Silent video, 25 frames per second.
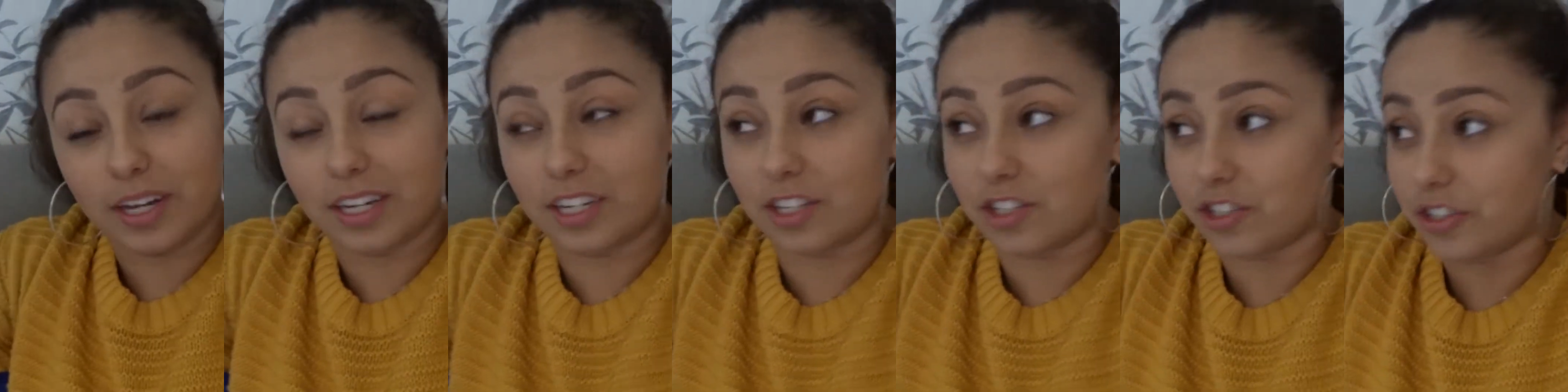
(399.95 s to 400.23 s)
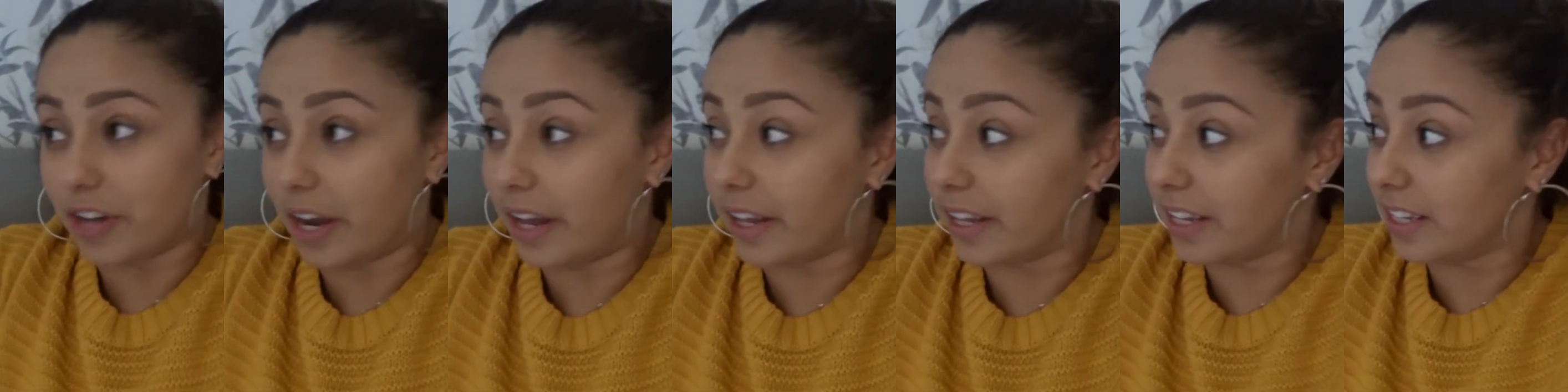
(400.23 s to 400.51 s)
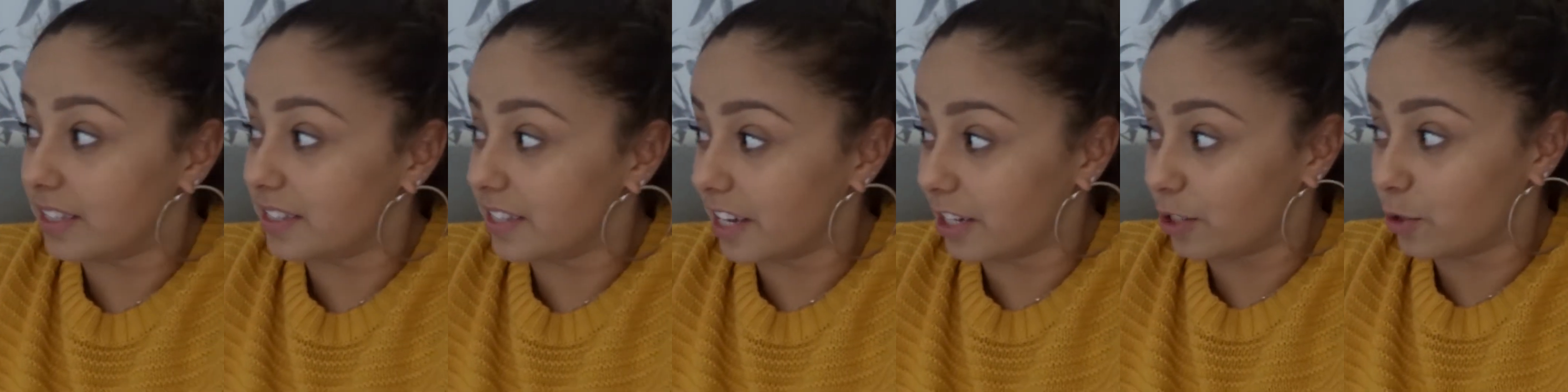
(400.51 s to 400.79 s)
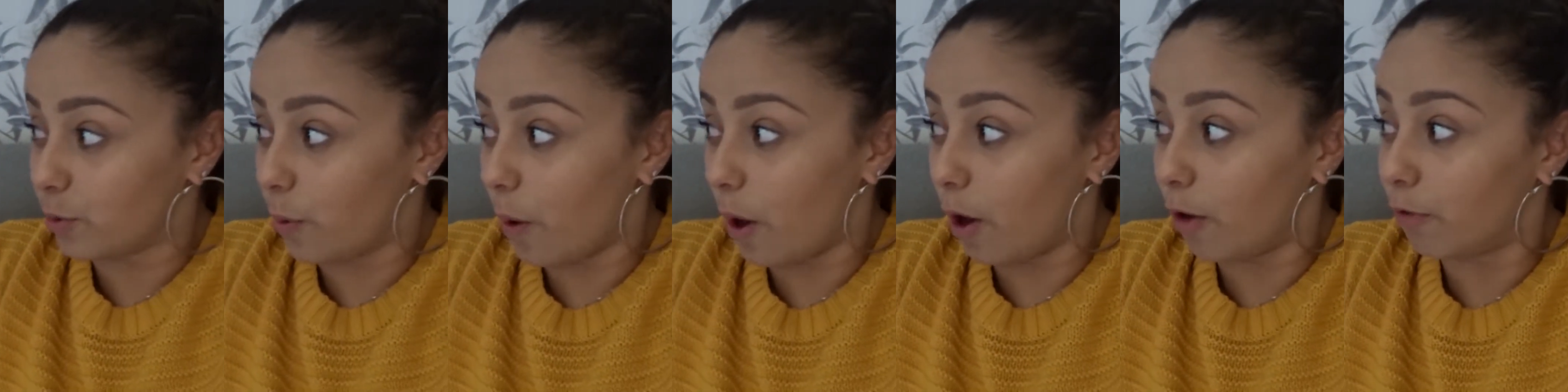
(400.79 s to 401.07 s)
In Australia it's like
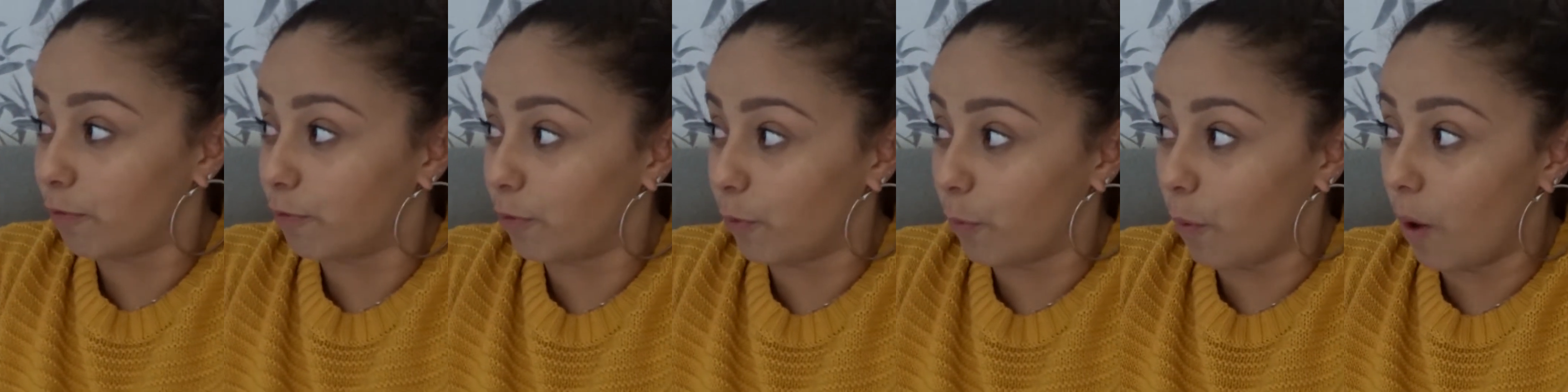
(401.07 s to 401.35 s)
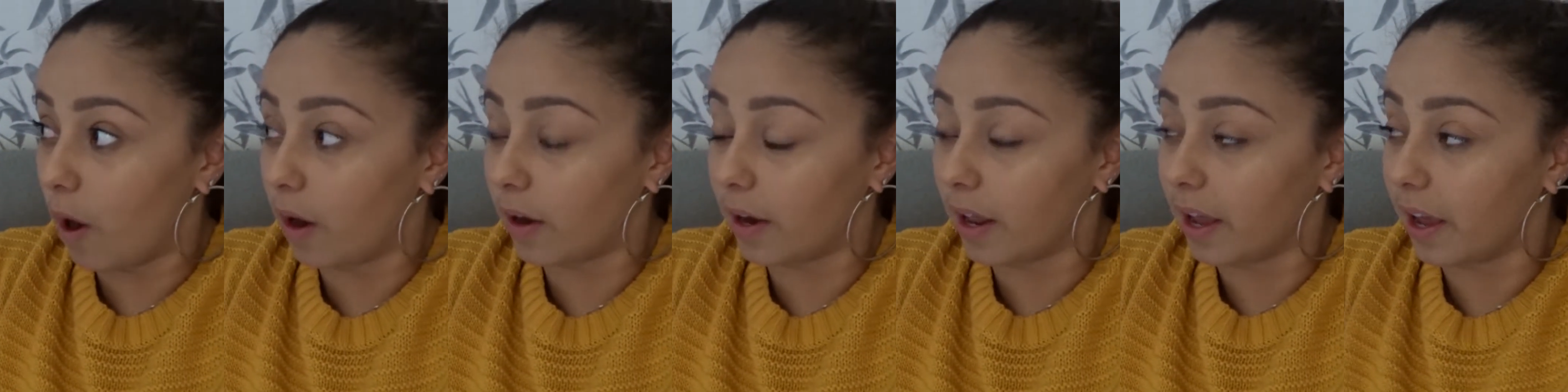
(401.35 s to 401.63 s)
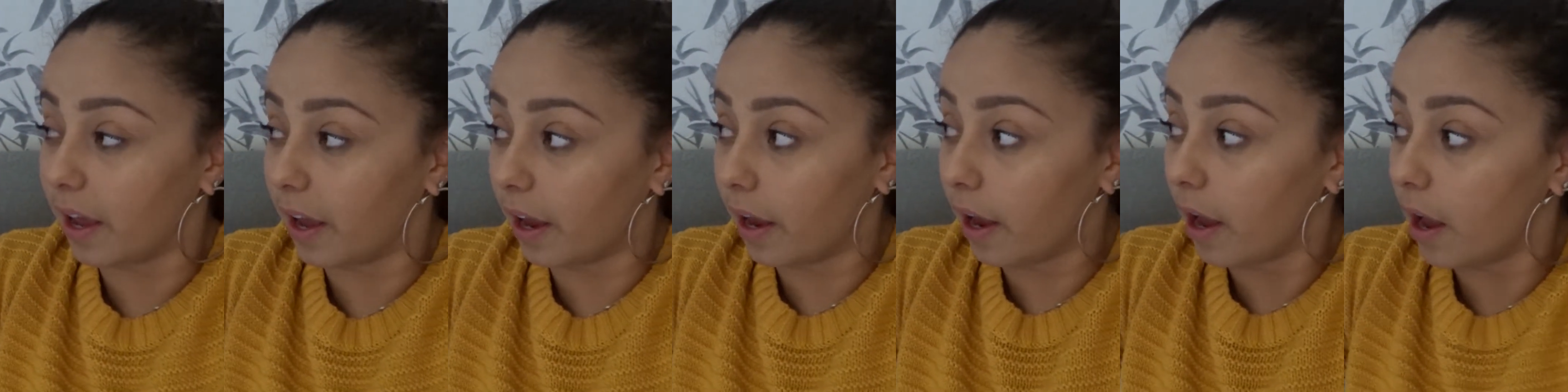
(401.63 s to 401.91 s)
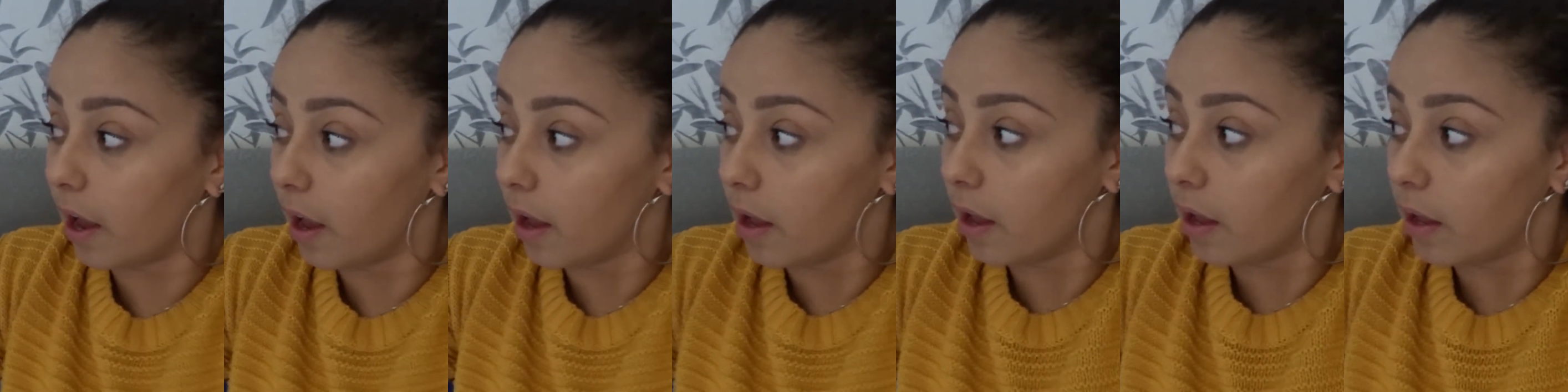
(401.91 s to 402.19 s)
twelve for one, hey?
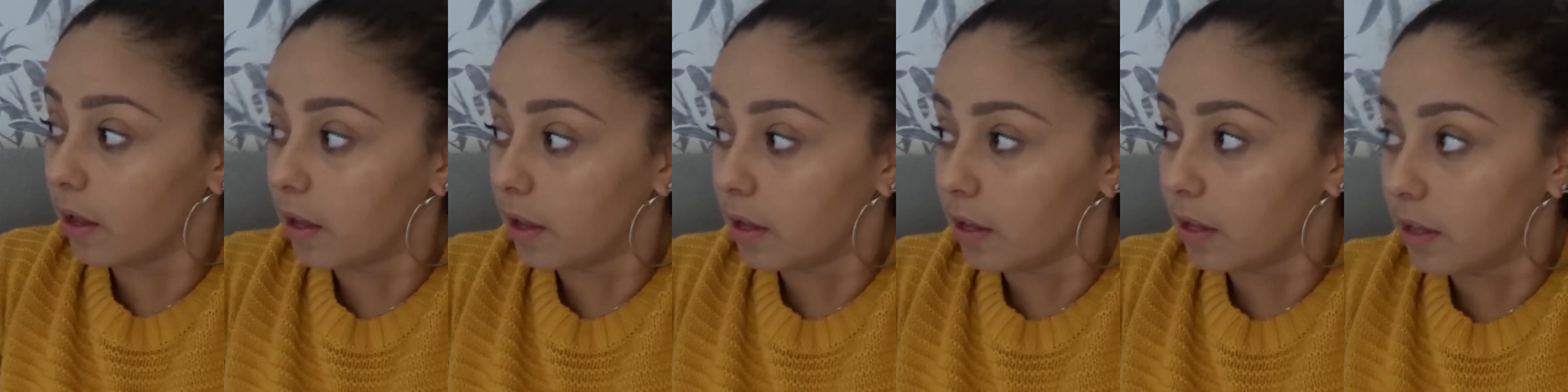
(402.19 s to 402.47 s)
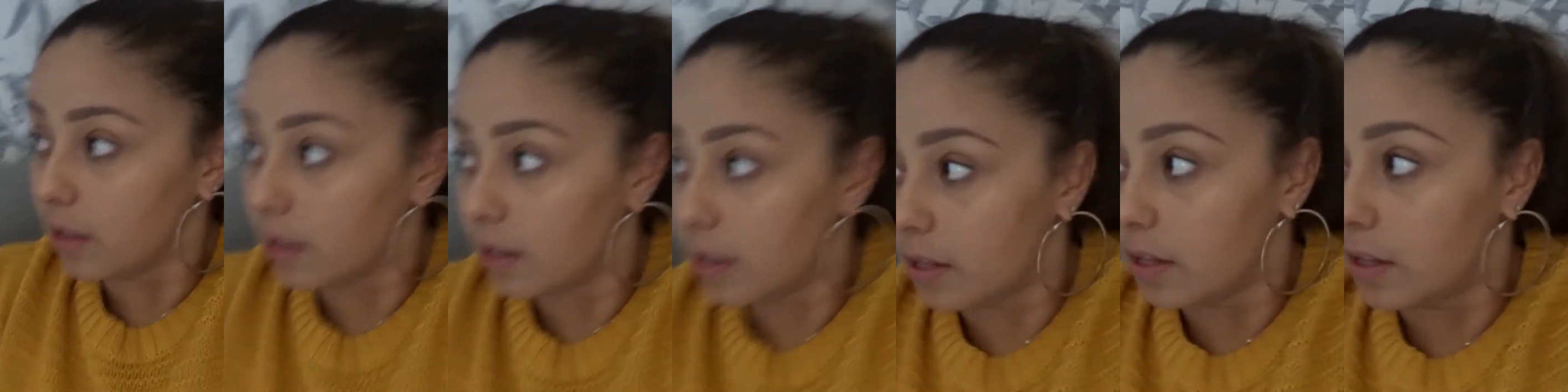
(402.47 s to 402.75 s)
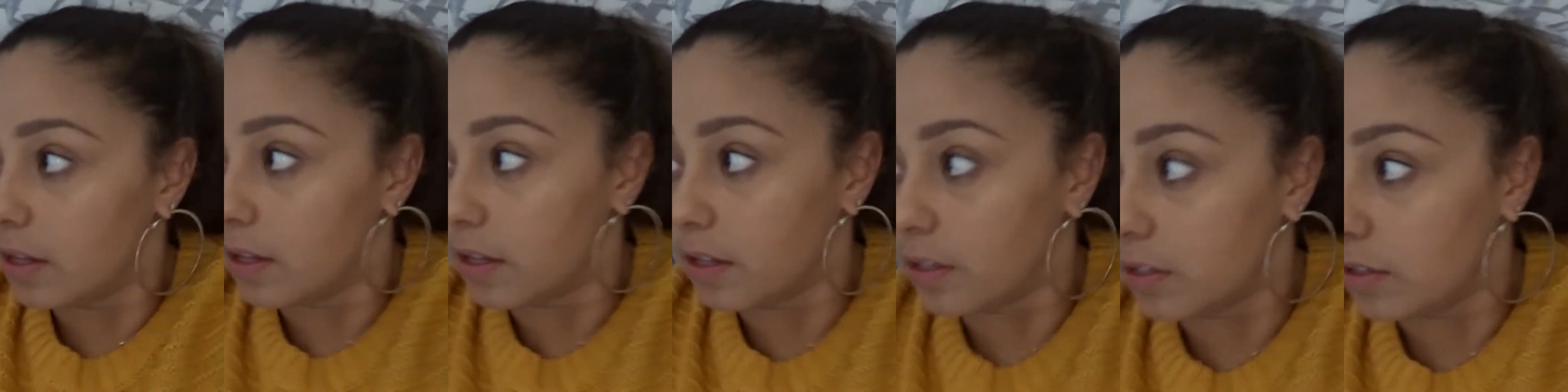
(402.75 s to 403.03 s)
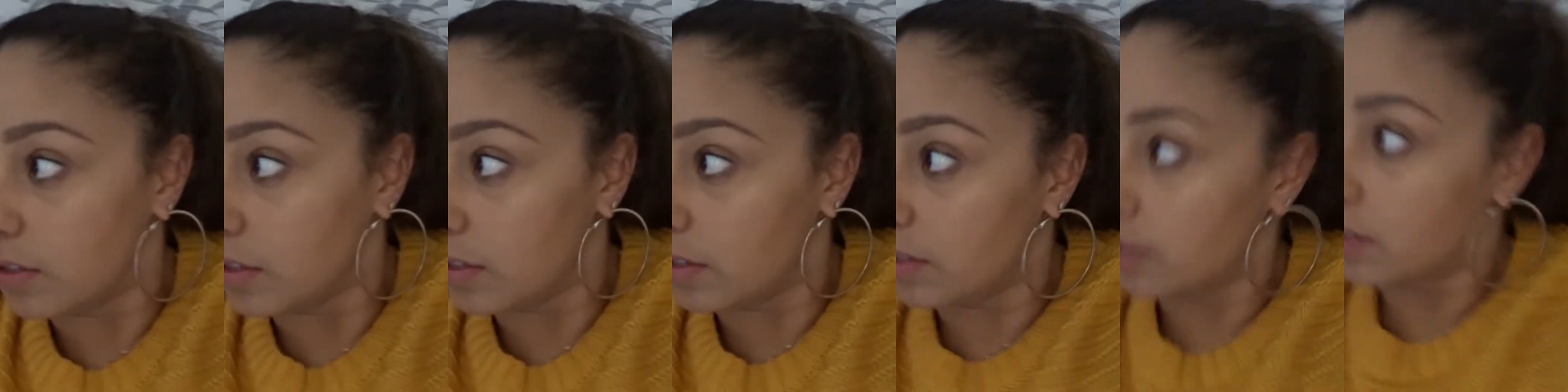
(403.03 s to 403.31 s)
twelve bucks for
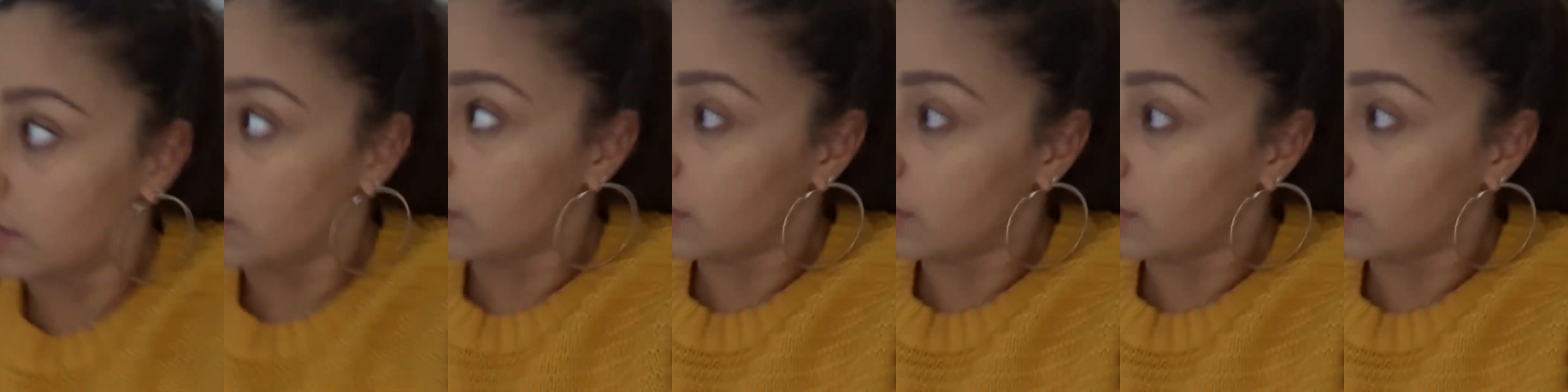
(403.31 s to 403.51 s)
a sub.